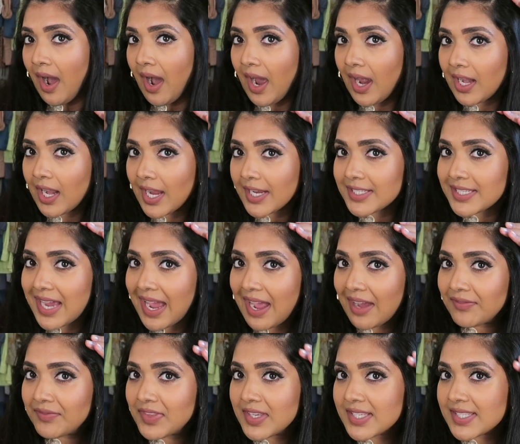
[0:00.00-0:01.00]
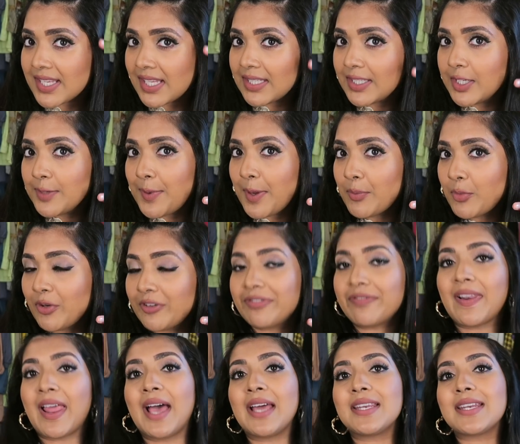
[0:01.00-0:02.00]
I like to have this a little bit more
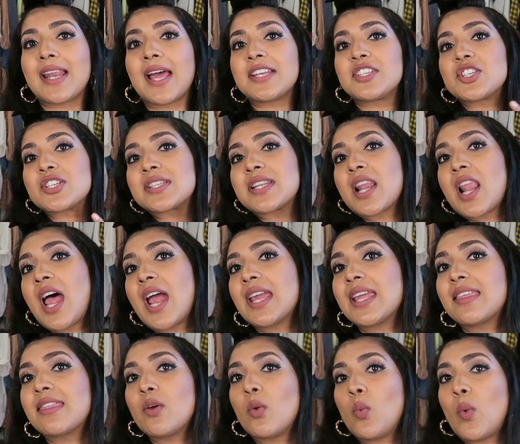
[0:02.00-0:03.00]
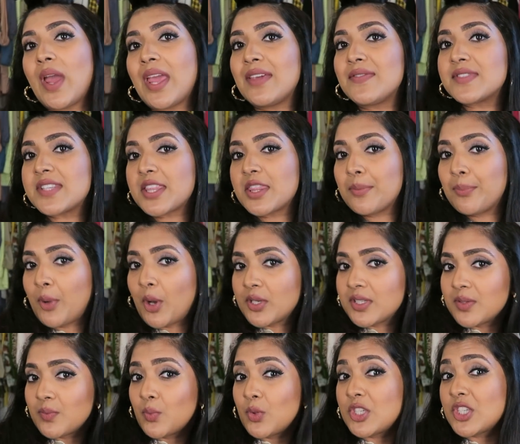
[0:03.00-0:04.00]
flat, and I just like the waves at the
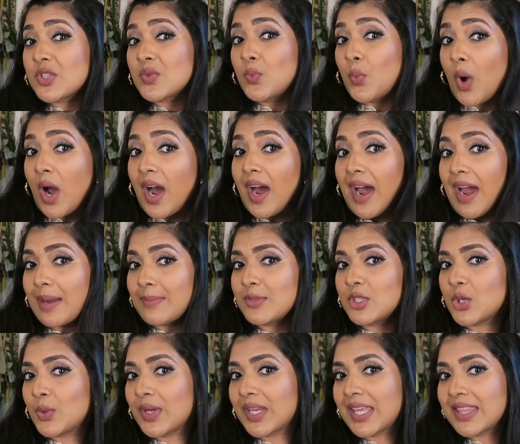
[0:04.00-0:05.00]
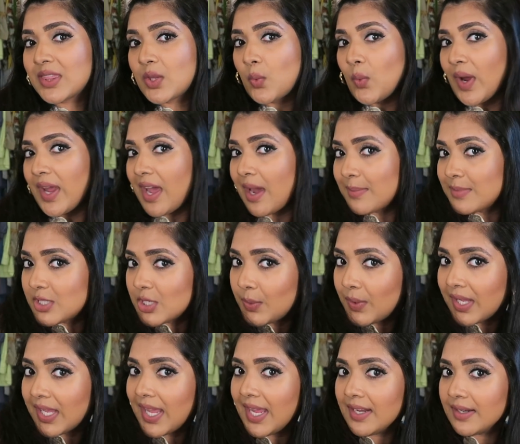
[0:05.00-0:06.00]
bottom, which is why I'm doing it the way I'm
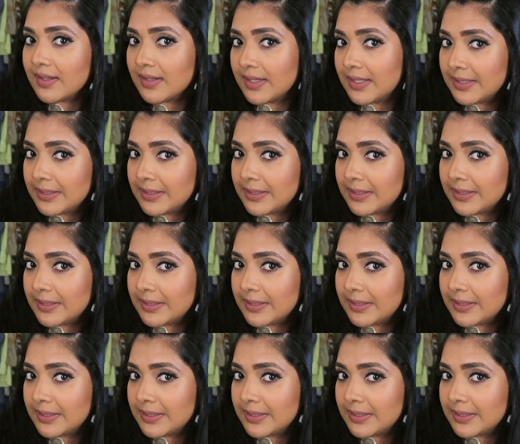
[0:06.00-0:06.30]
doing it.